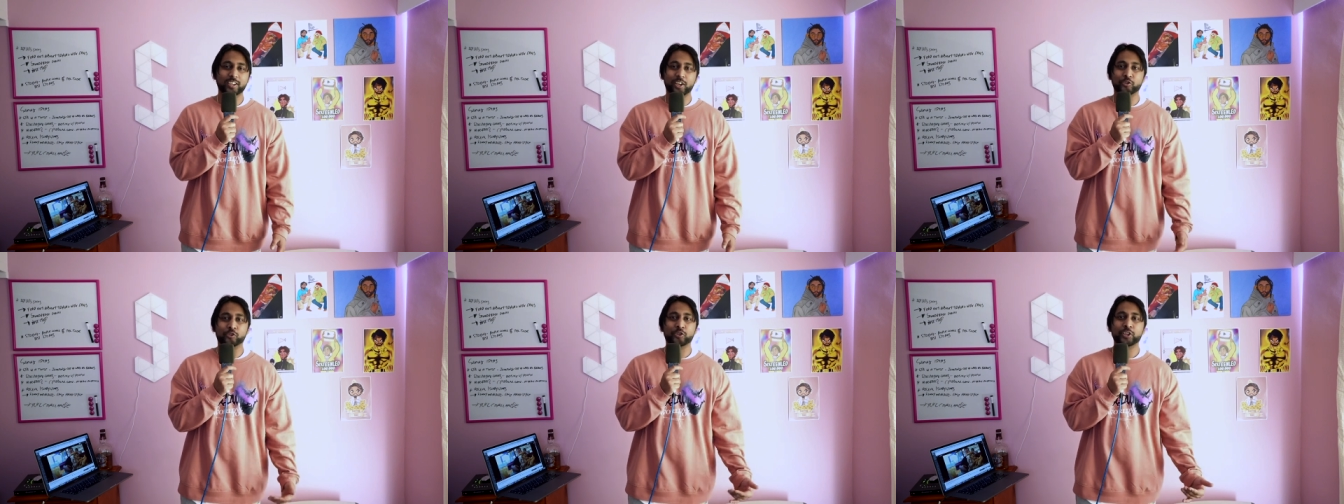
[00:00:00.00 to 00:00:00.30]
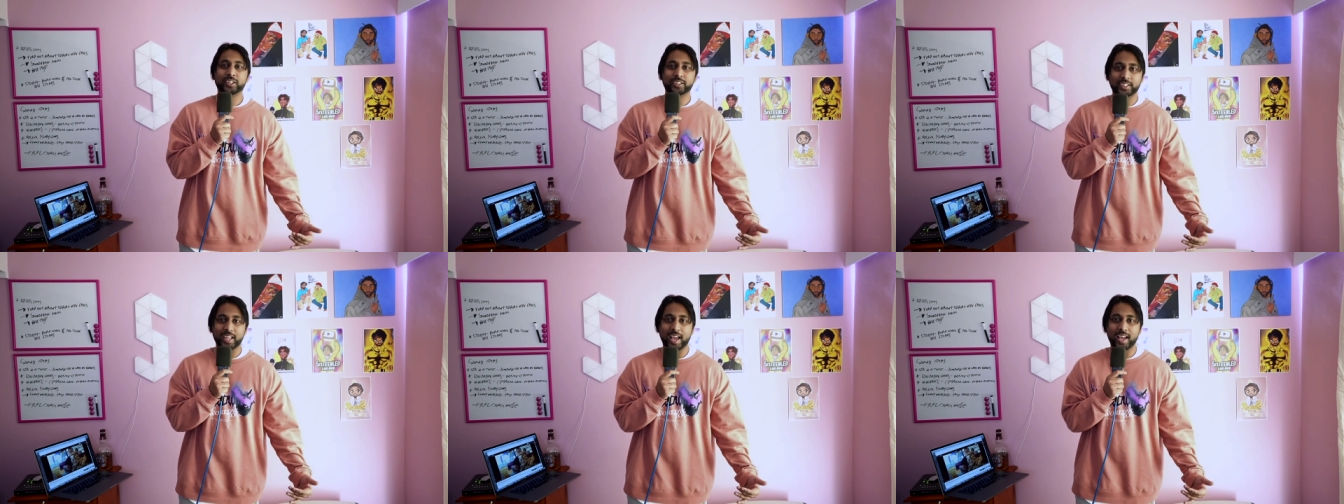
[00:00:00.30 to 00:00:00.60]

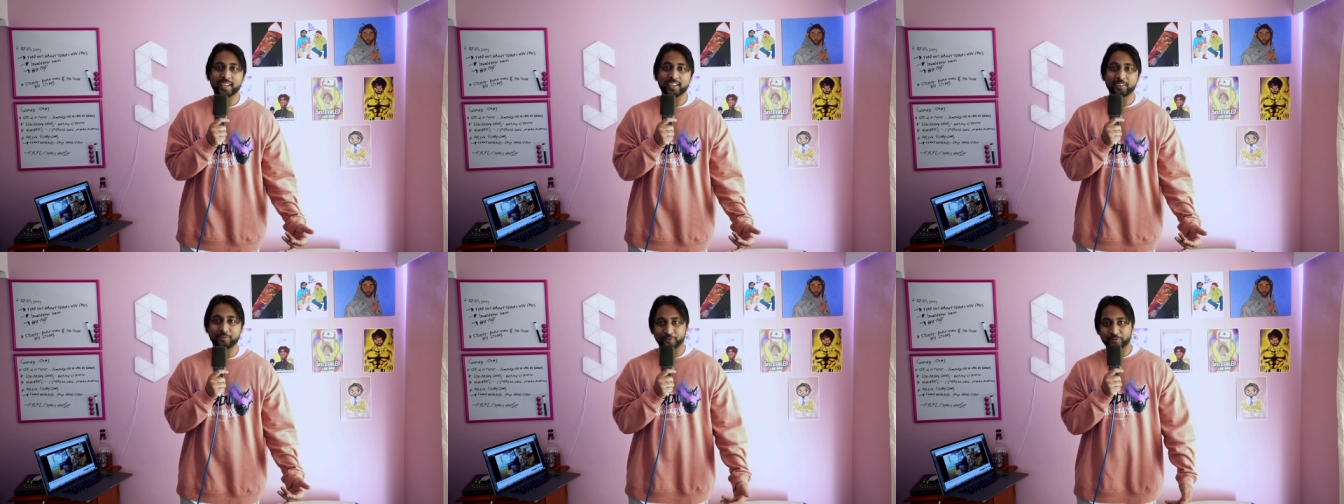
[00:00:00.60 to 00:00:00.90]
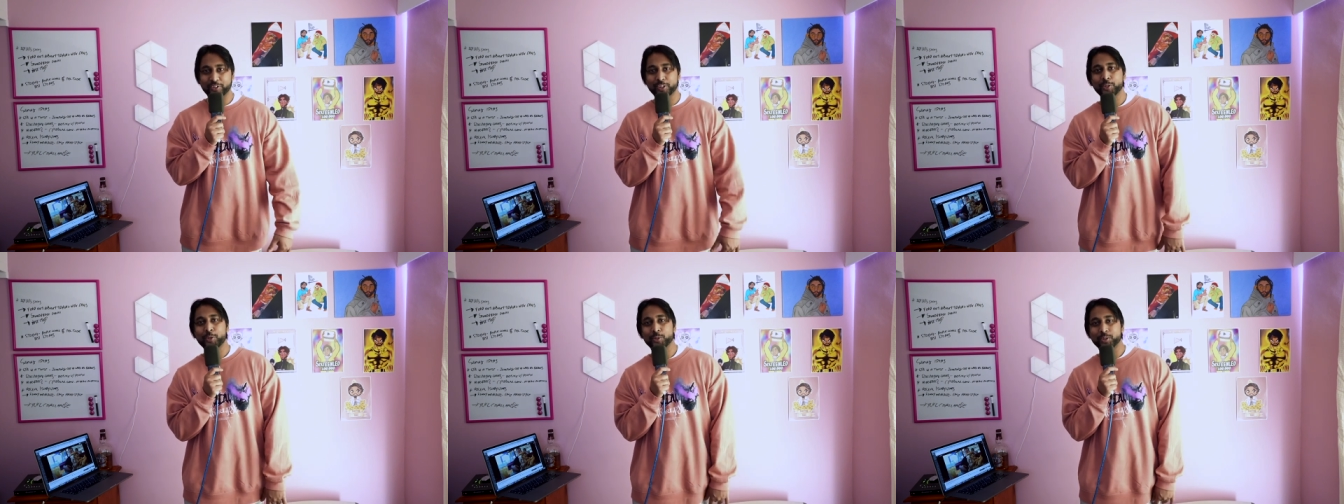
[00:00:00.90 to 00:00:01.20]
drink that and
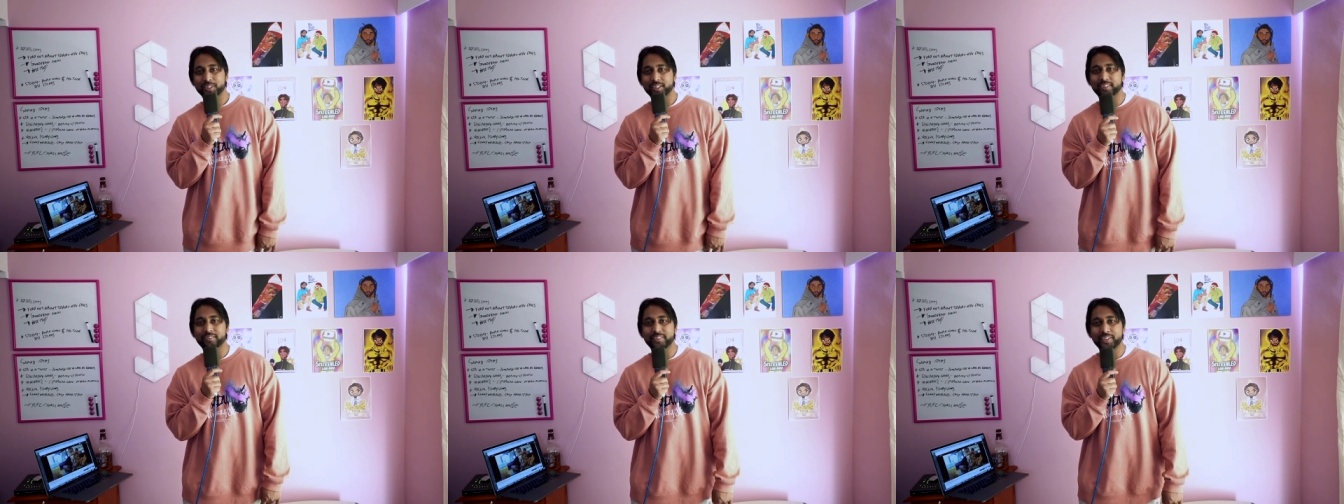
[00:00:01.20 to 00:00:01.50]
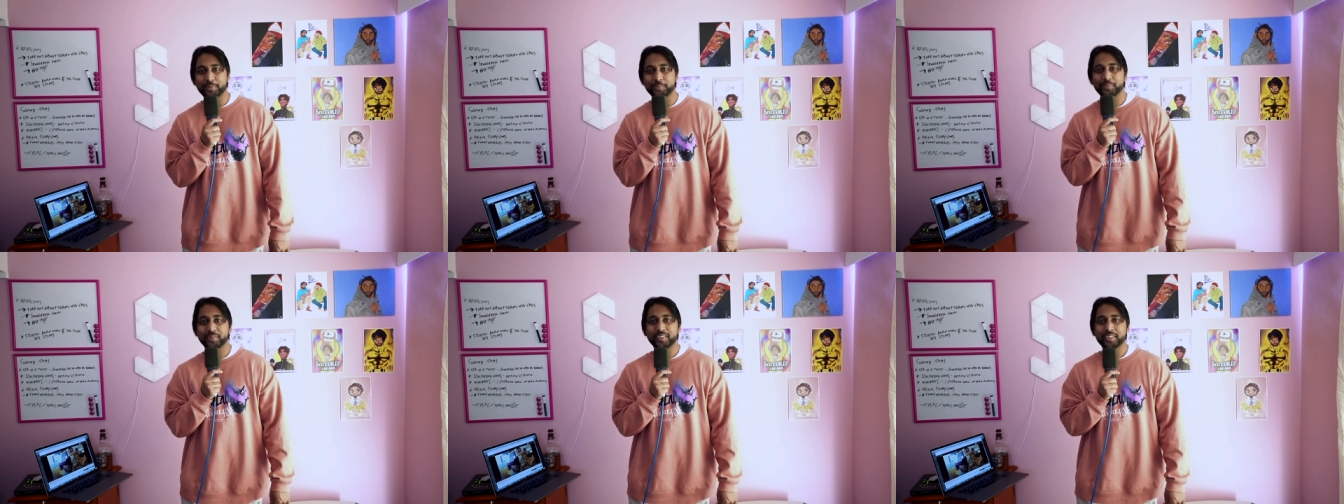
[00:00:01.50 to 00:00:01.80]
fill yourself
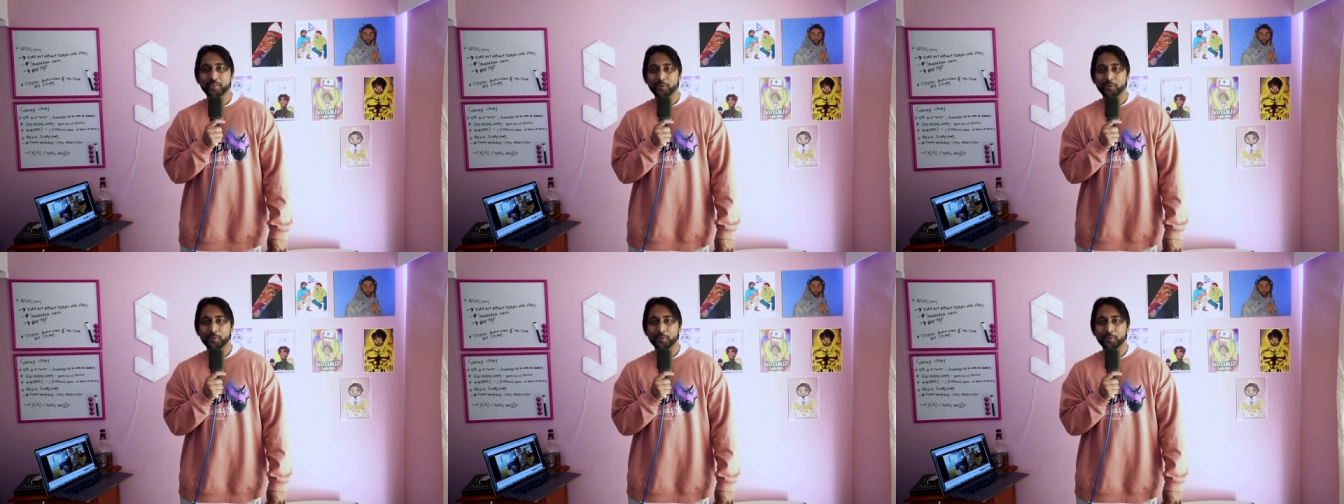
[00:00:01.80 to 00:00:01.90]
up?